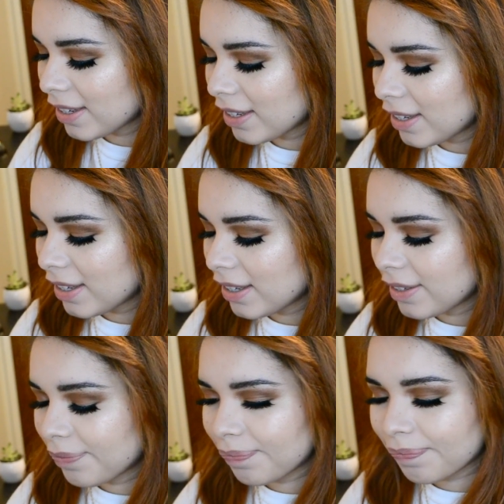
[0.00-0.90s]

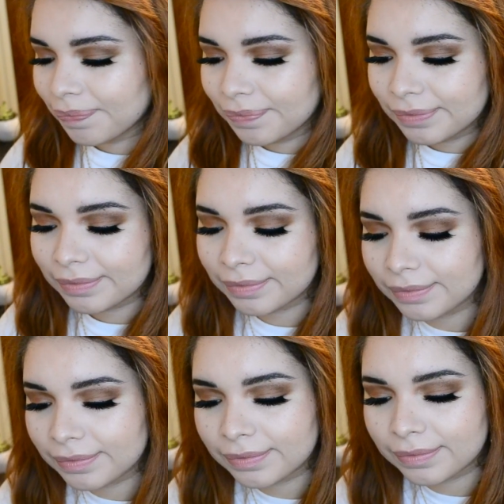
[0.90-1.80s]

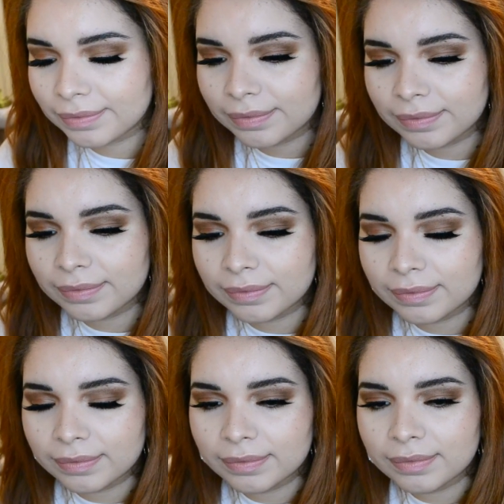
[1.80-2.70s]

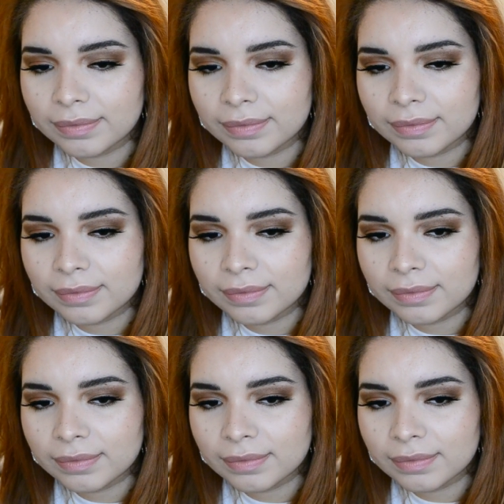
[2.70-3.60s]

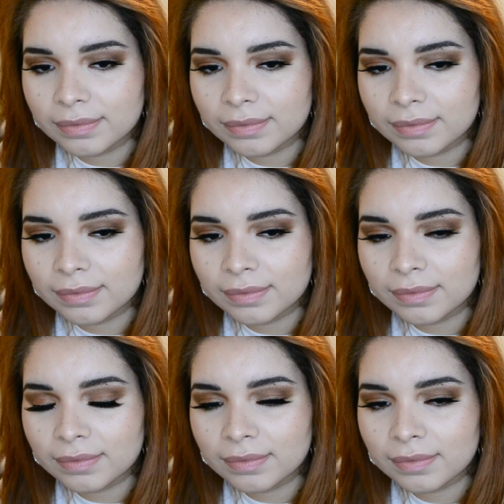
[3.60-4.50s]
Nobody speaks.